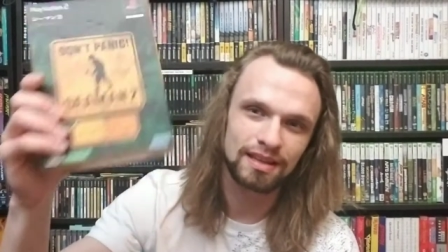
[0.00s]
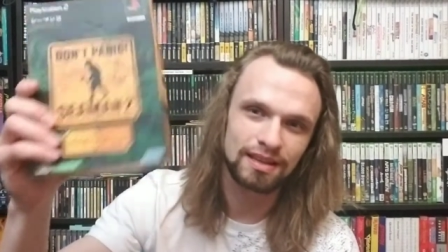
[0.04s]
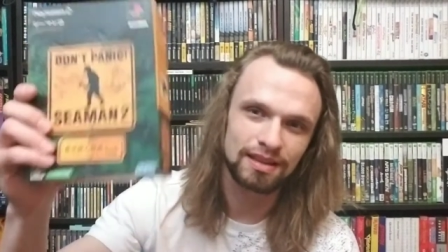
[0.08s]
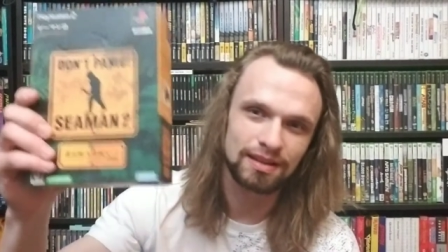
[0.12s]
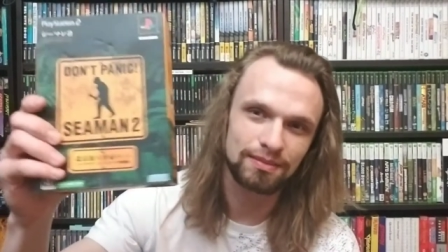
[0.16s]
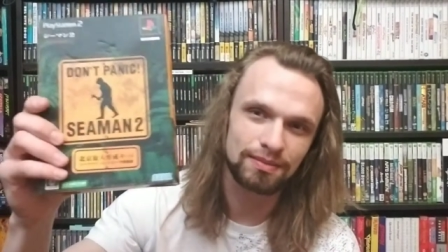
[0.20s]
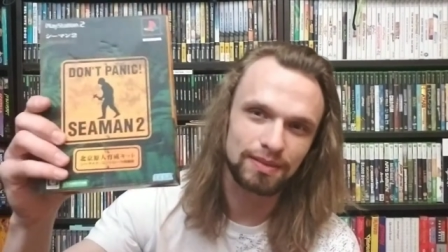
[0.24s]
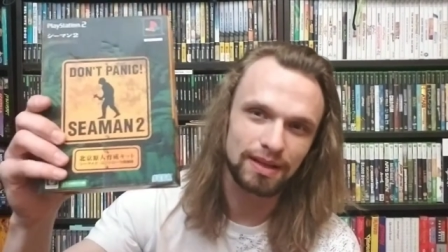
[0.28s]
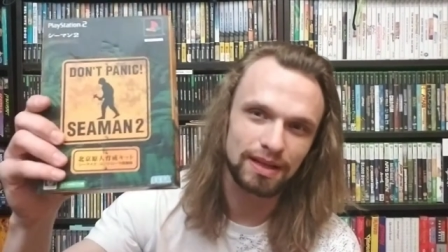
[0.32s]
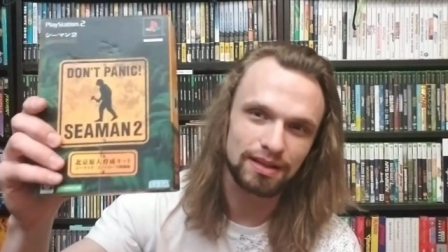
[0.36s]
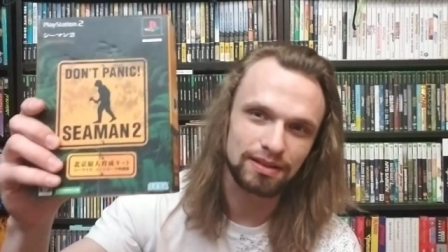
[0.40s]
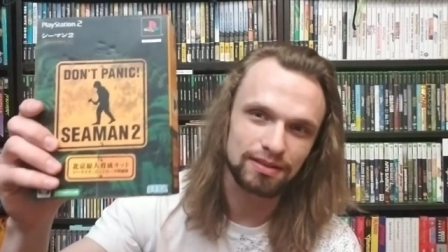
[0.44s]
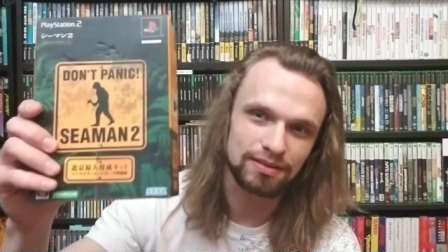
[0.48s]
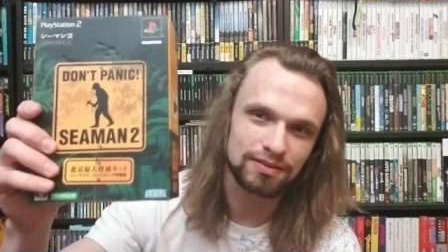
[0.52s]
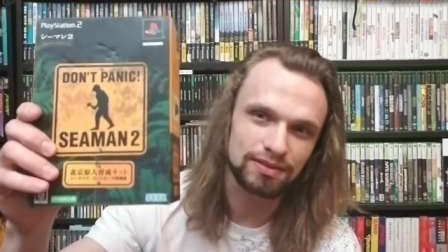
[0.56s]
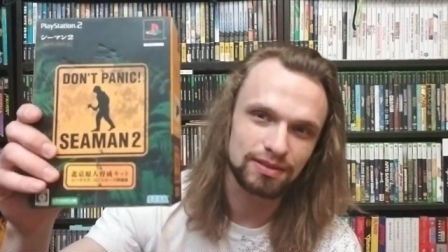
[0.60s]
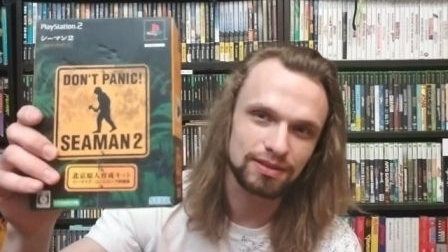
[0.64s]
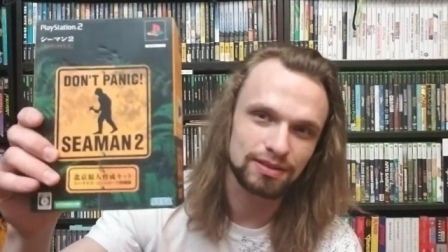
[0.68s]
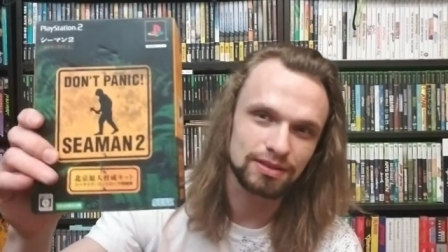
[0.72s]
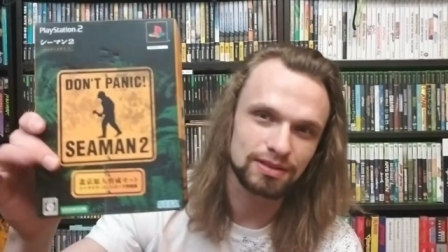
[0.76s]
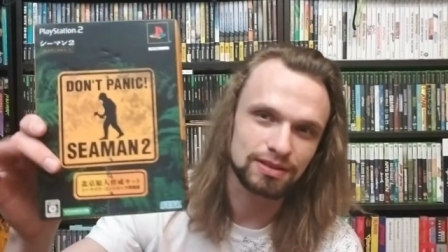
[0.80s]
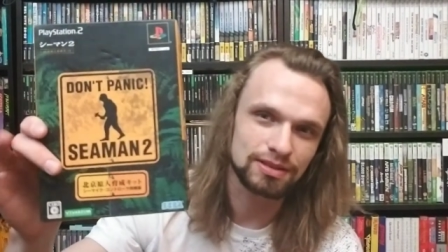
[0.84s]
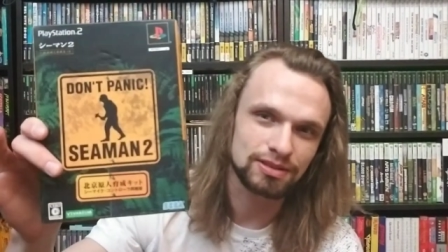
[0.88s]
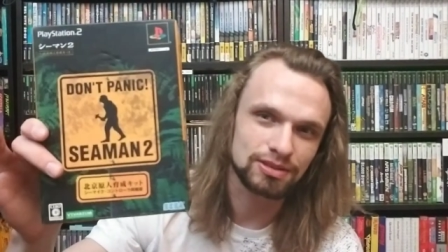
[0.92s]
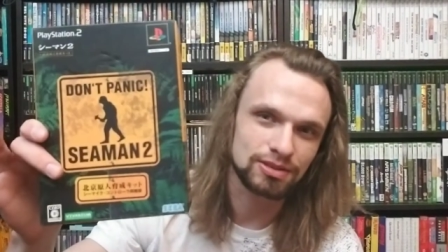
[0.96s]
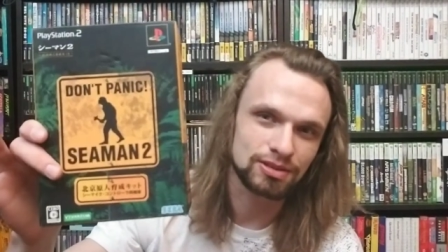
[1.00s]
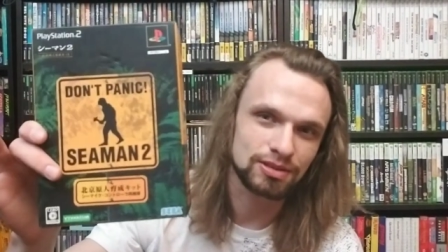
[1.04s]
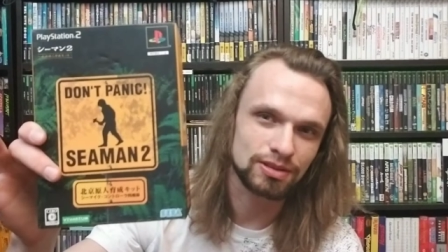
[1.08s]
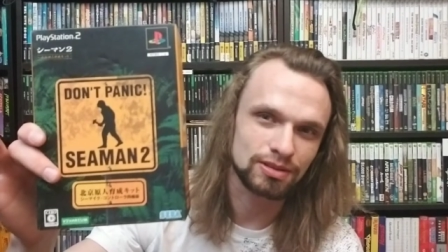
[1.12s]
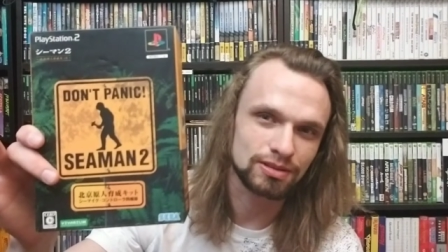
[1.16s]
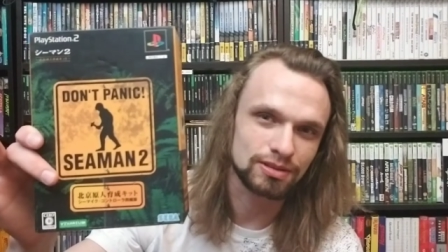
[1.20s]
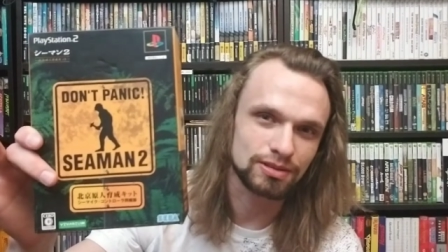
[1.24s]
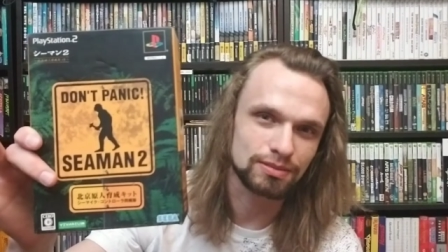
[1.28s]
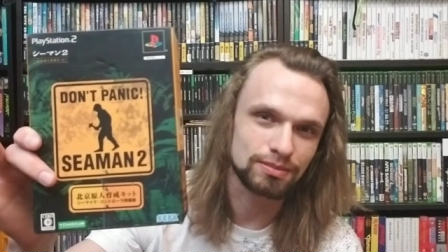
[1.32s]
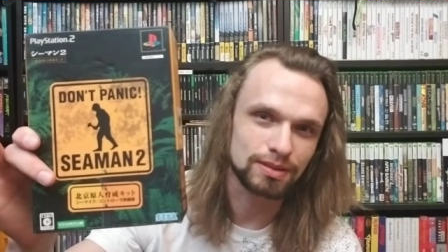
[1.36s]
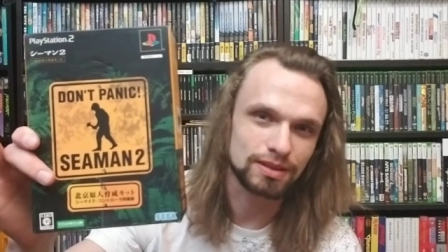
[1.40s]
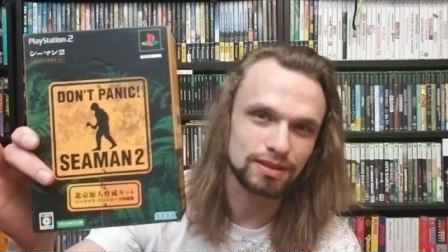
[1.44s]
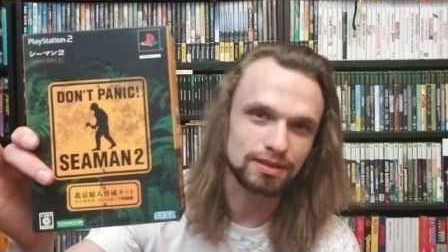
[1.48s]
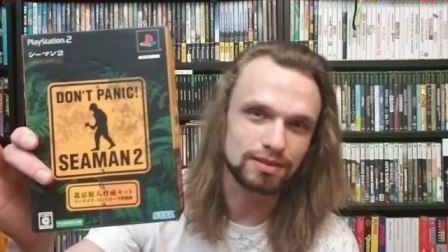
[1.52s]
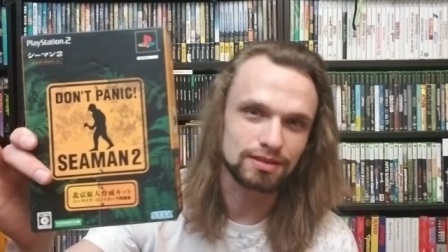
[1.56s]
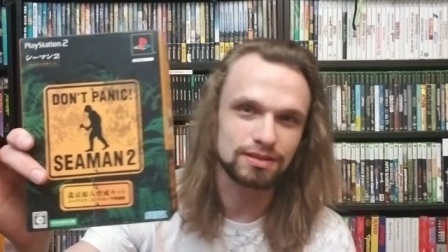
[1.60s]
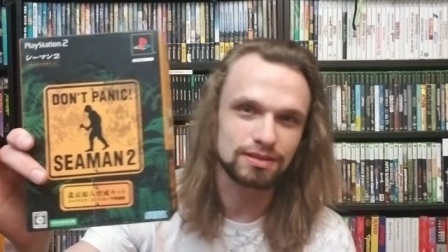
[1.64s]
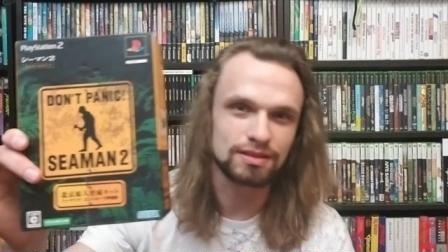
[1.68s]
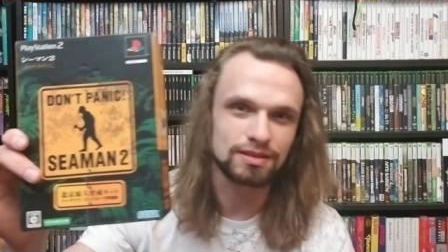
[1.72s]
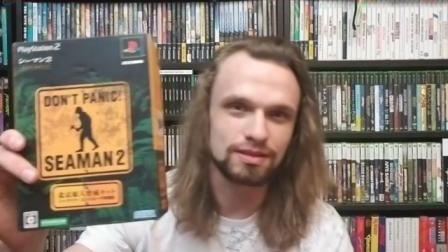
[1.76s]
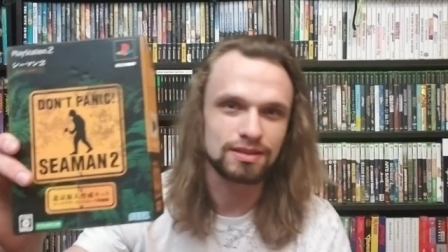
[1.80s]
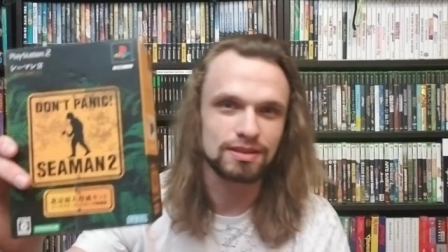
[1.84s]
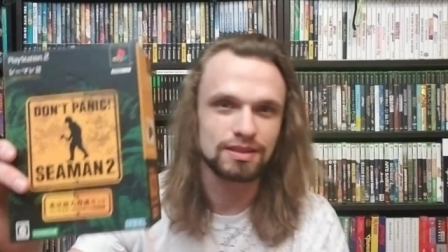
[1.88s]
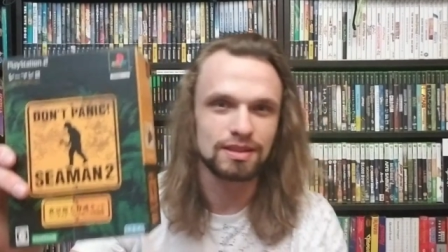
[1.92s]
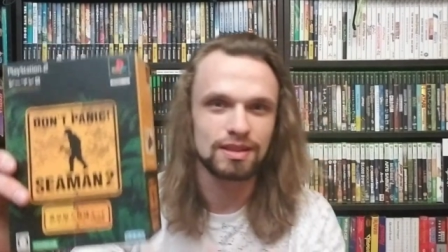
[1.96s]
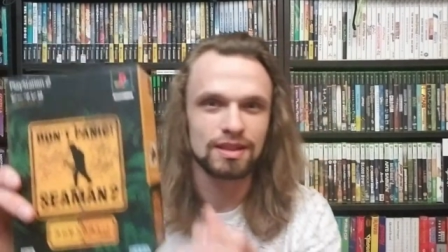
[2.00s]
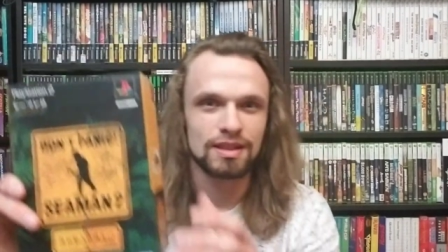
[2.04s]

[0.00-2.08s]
the microphone controller bundle